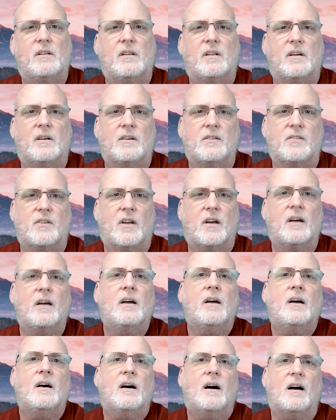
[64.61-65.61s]
There's a
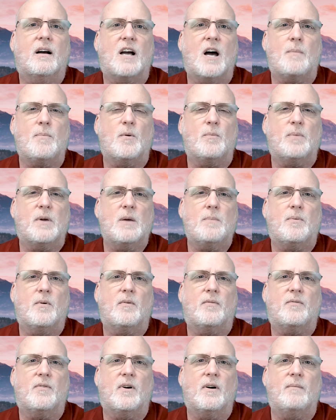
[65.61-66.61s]
couple people
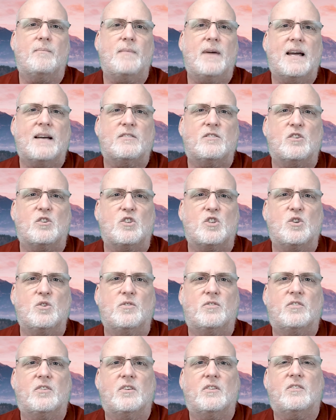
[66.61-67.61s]
from
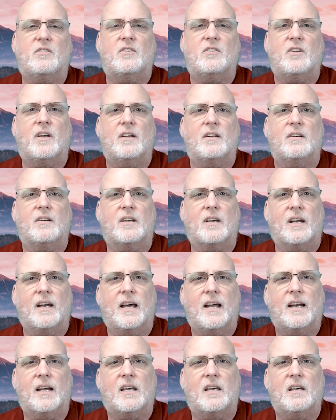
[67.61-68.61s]
Massachusetts and
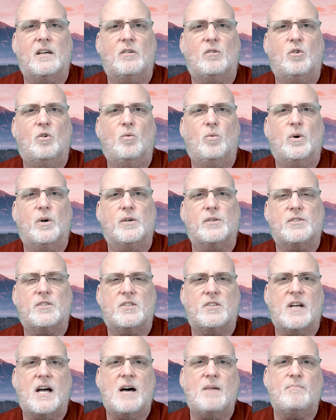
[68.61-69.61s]
Connecticut who will
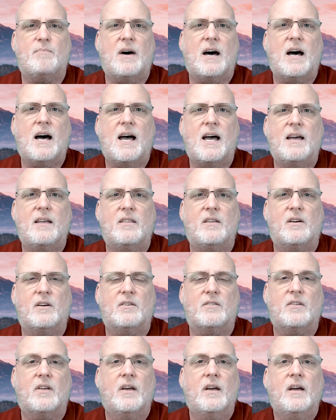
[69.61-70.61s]
stop by.
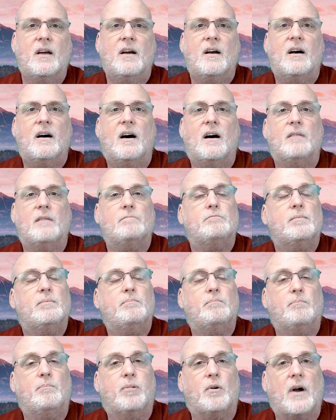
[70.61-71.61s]
There's
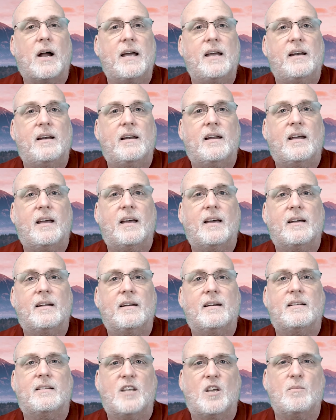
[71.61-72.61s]
Bright
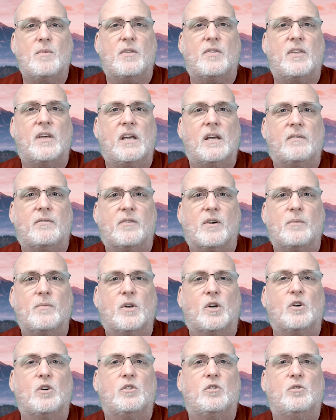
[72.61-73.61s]
and Timothy from the
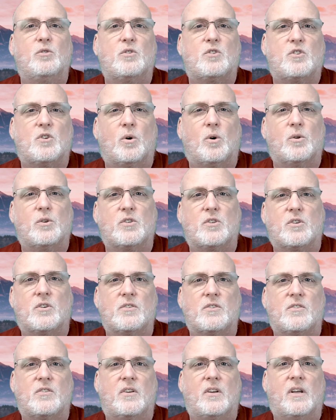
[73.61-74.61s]
Good News
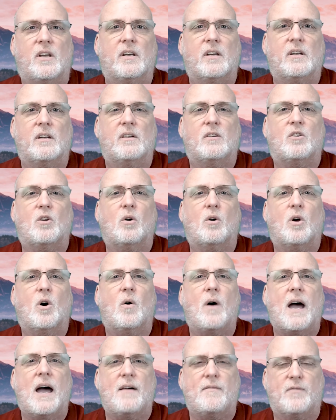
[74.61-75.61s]
Soldiers in Togo,
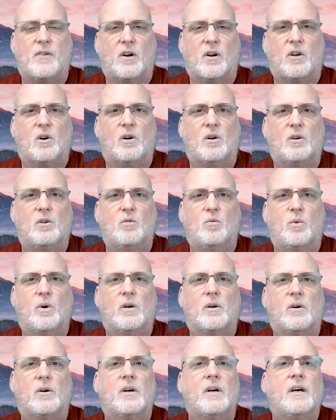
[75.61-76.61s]
Africa, who
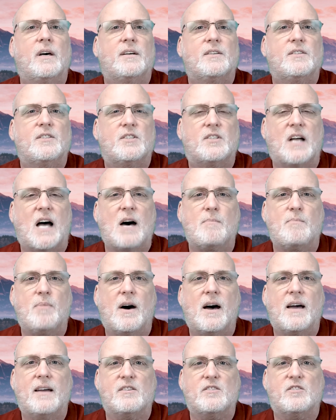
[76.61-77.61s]
will stop
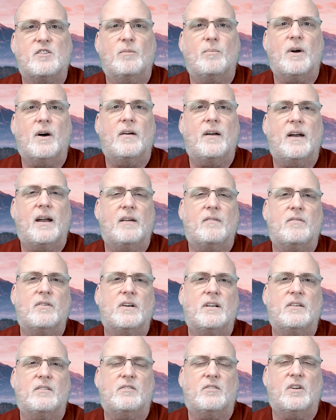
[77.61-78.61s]
by just about
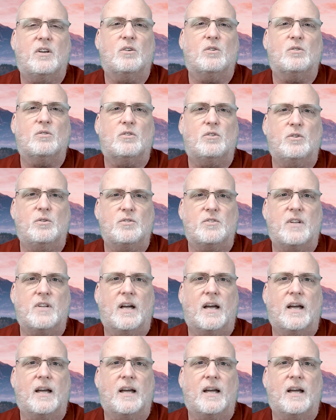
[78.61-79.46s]
every single Tuesday.